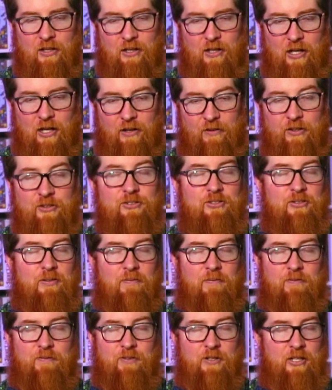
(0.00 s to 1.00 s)
This is a
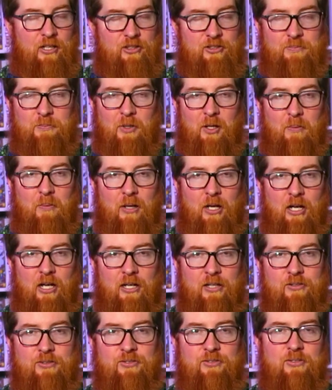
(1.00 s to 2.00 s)
very small
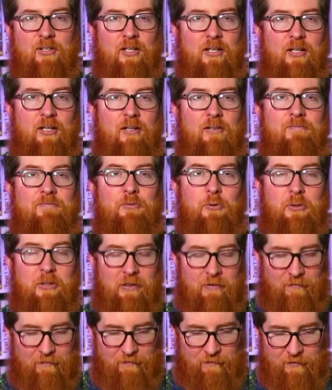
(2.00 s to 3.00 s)
box for
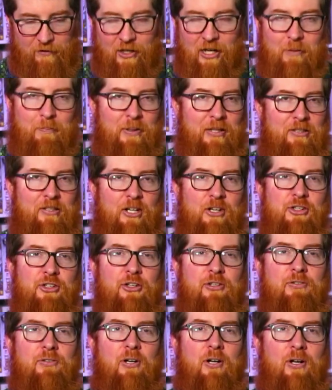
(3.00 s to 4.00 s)
a very big
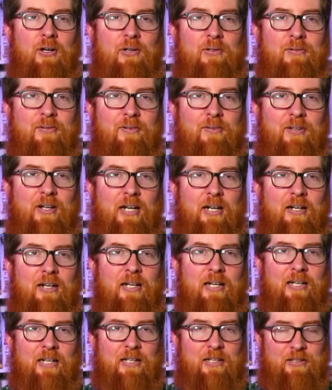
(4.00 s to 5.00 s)
dungeon crawl. There
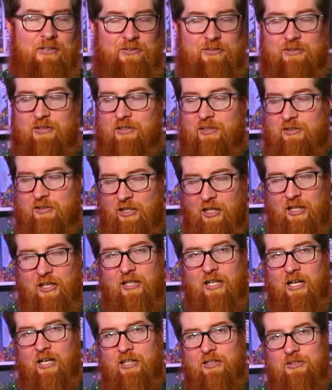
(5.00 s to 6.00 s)
is a ton
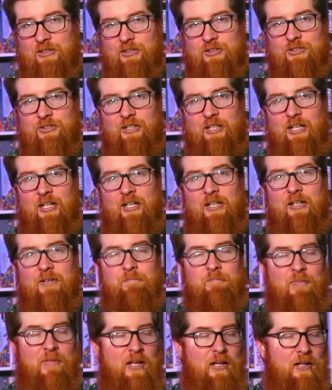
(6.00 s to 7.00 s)
of characters in
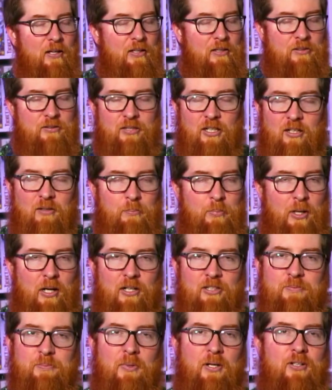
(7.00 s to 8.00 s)
here, a ton of
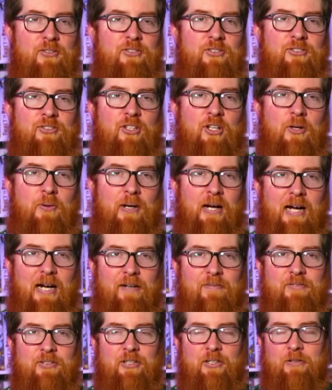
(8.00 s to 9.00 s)
boss monsters to go
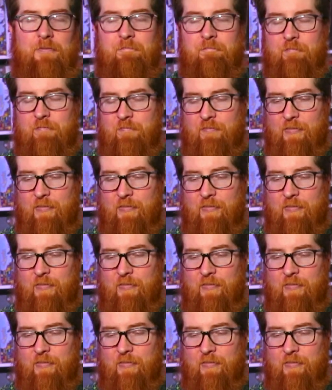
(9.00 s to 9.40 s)
after,